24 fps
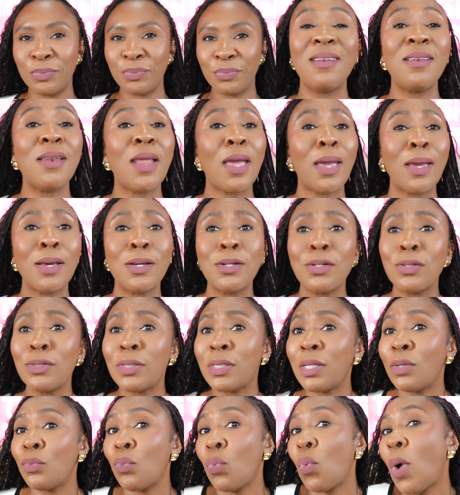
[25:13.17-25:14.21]
Nails
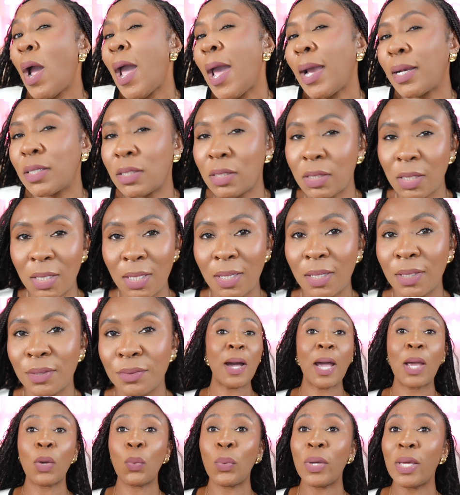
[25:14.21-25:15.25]
and waxing,
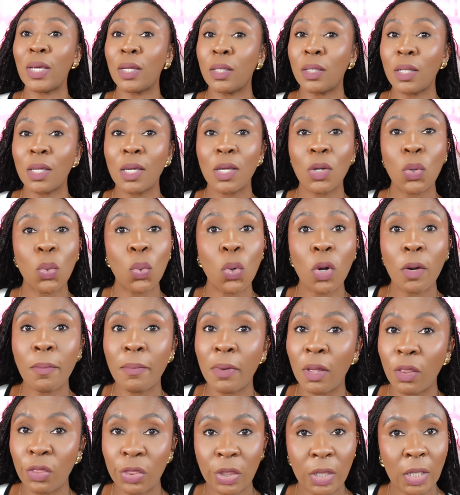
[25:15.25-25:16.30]
bi-weekly or
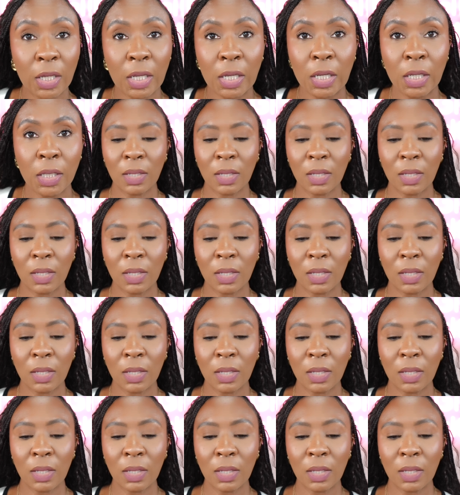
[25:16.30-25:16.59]
monthly.